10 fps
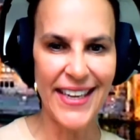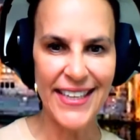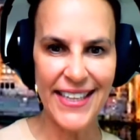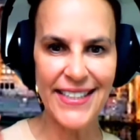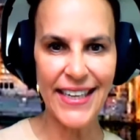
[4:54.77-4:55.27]

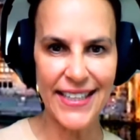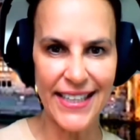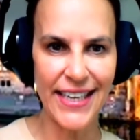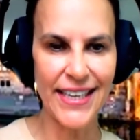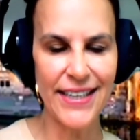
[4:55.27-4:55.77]
Linda
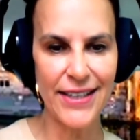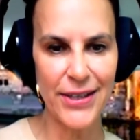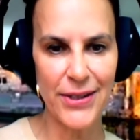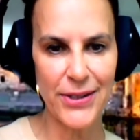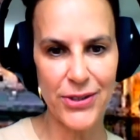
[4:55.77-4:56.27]

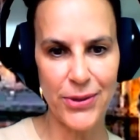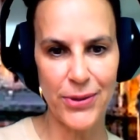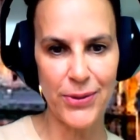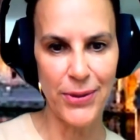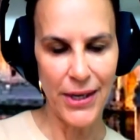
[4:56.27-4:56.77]
Grine.
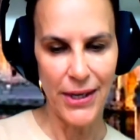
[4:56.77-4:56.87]
So